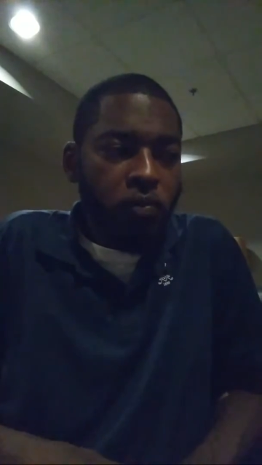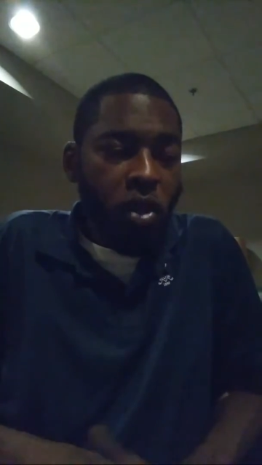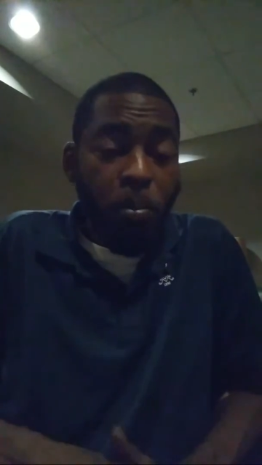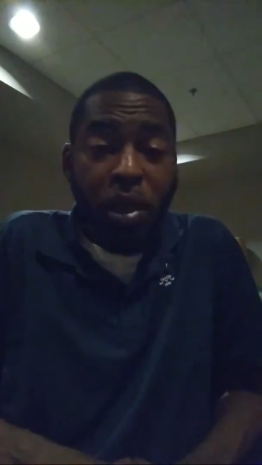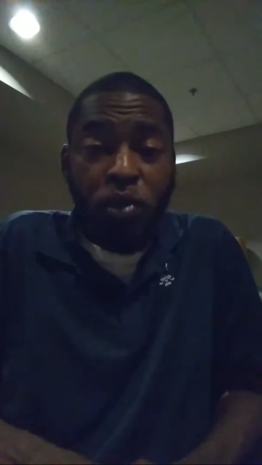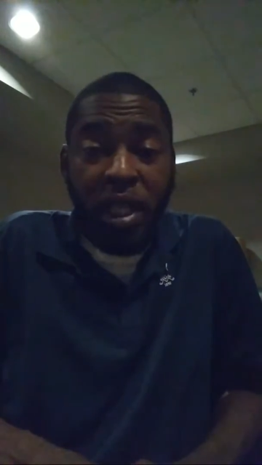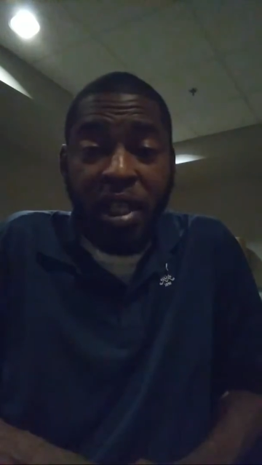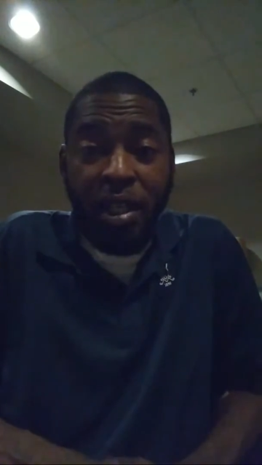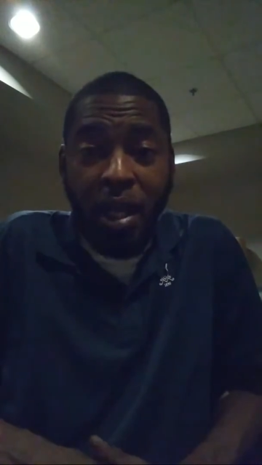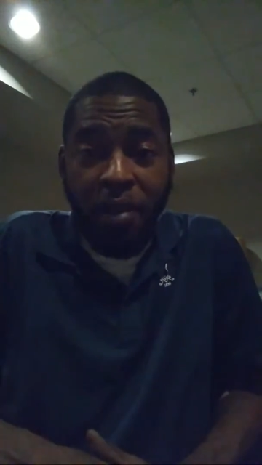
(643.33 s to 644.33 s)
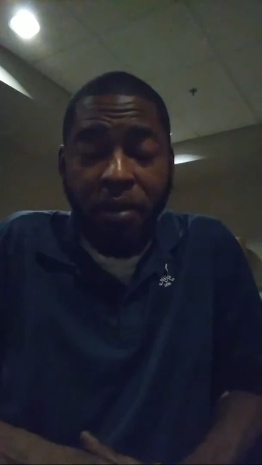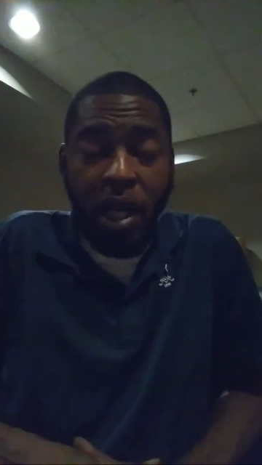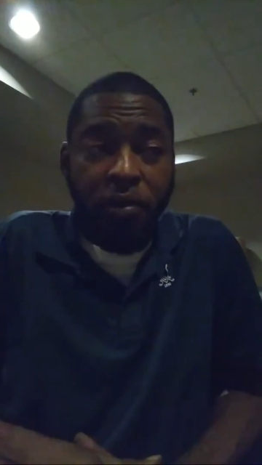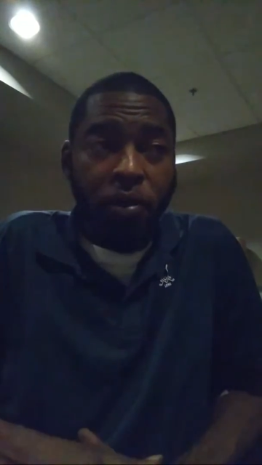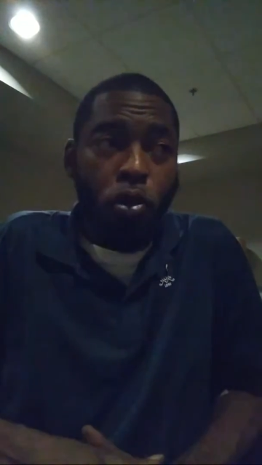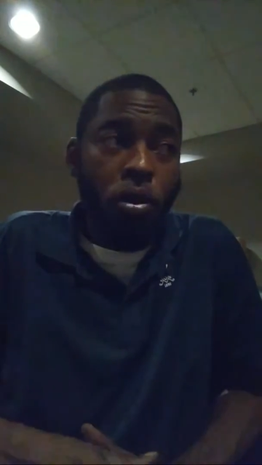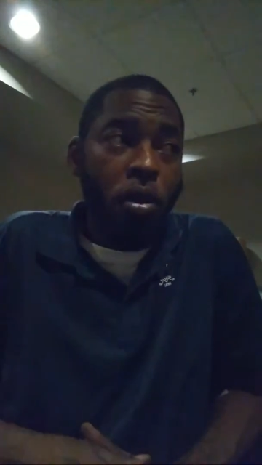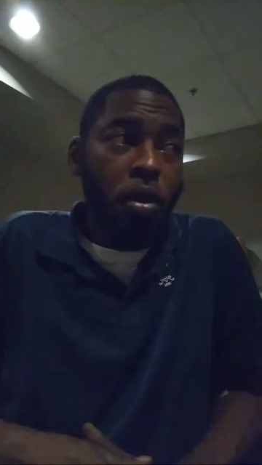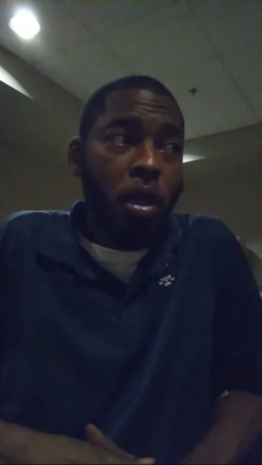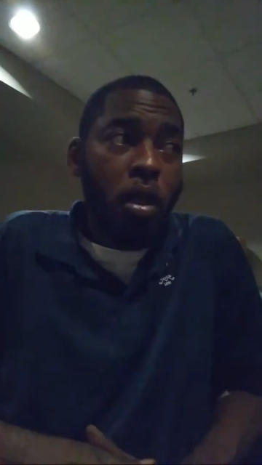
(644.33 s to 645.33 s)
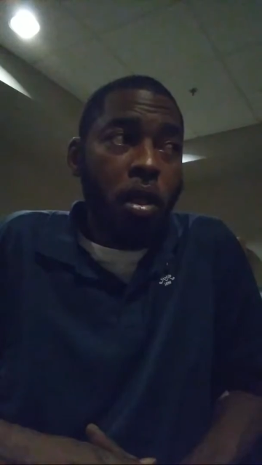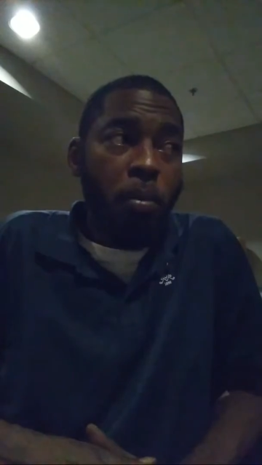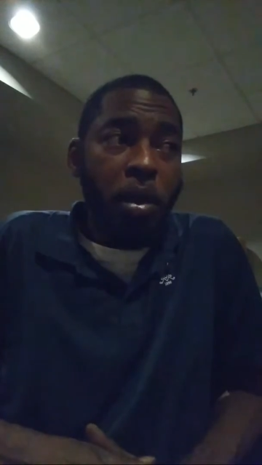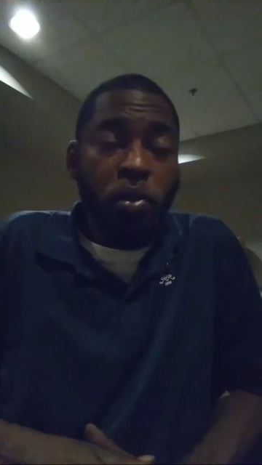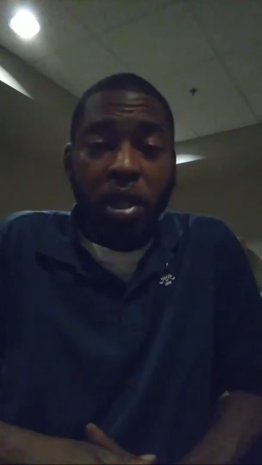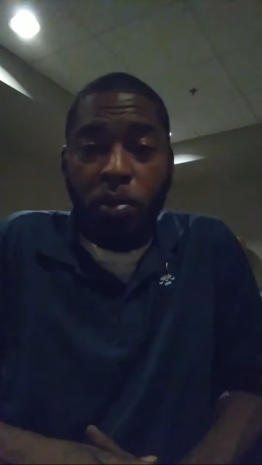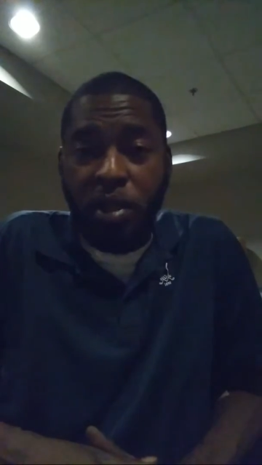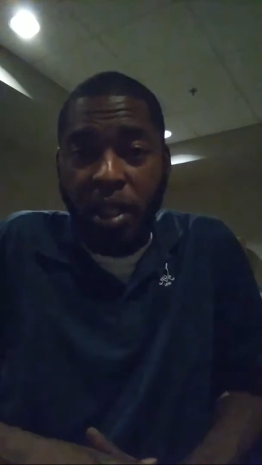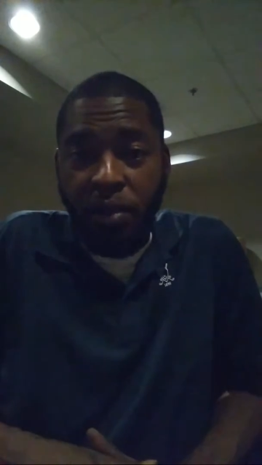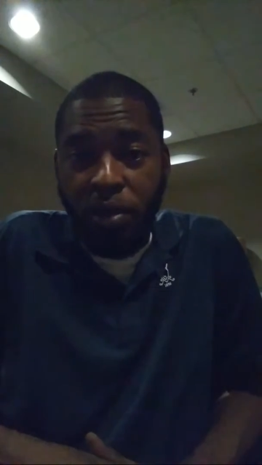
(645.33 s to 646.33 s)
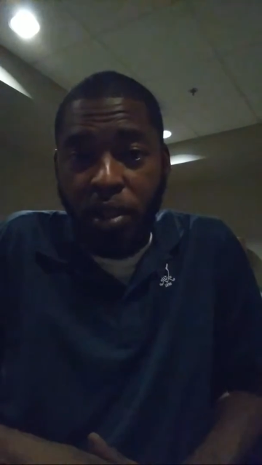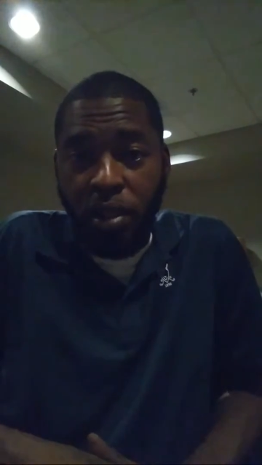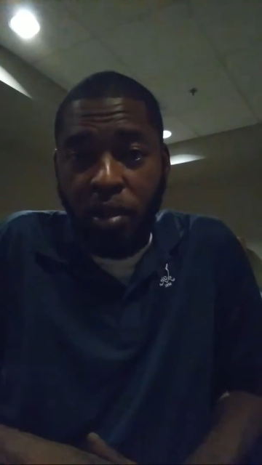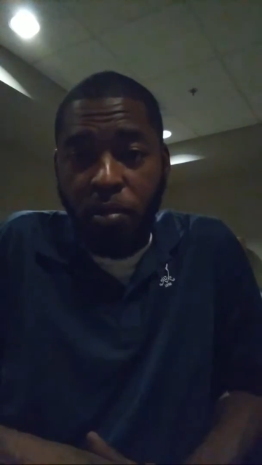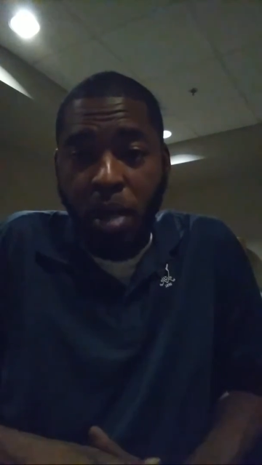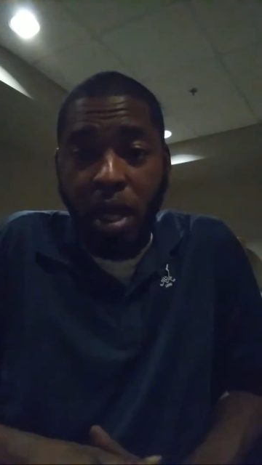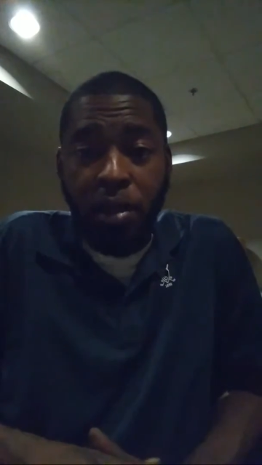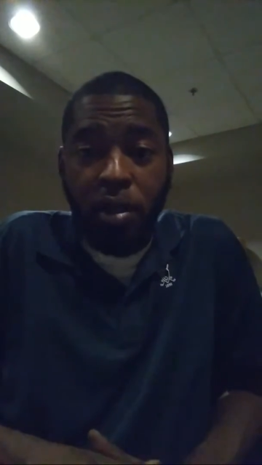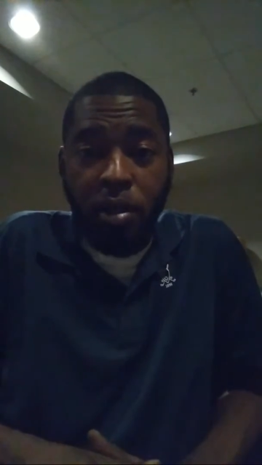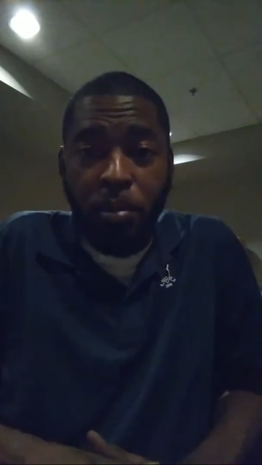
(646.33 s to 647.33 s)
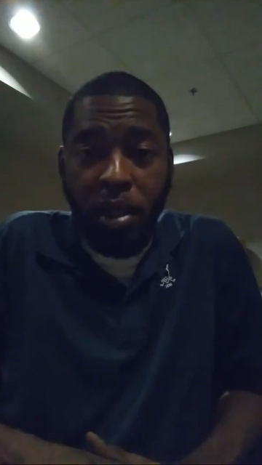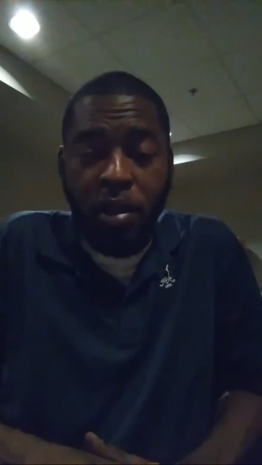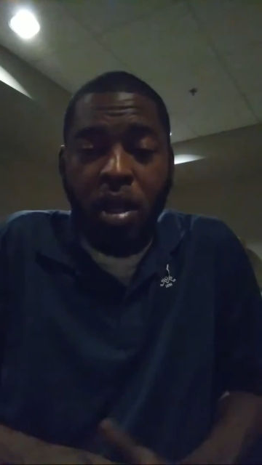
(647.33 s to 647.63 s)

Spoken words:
a belt that he did not fight for, a belt that was given to him by another man.